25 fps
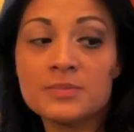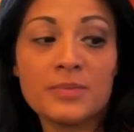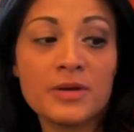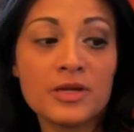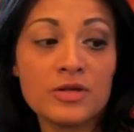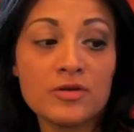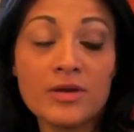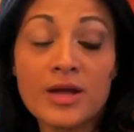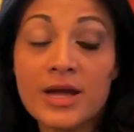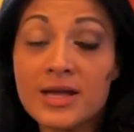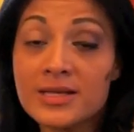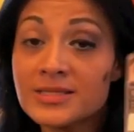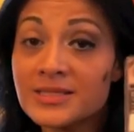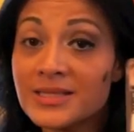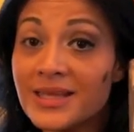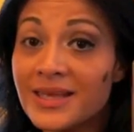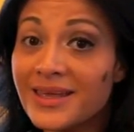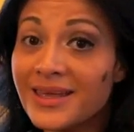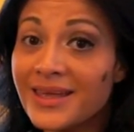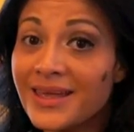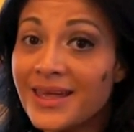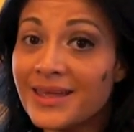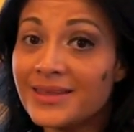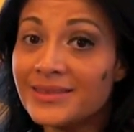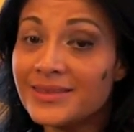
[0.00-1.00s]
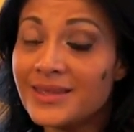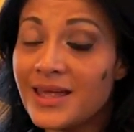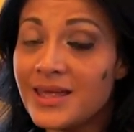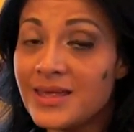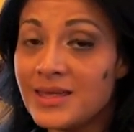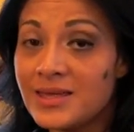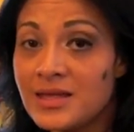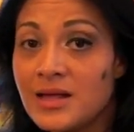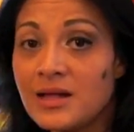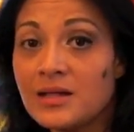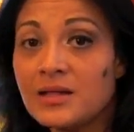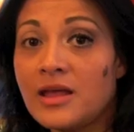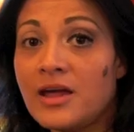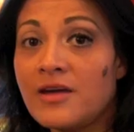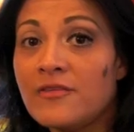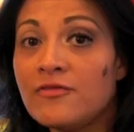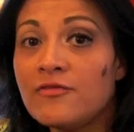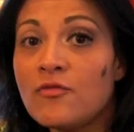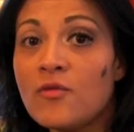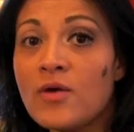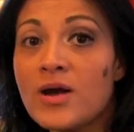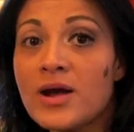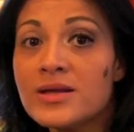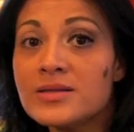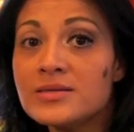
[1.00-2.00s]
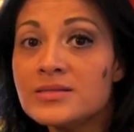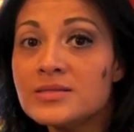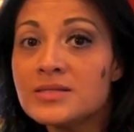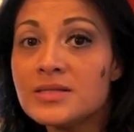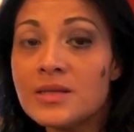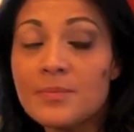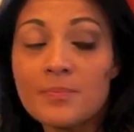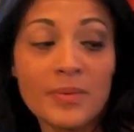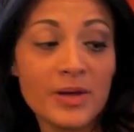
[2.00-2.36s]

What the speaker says: but you guys can get the ELF ones,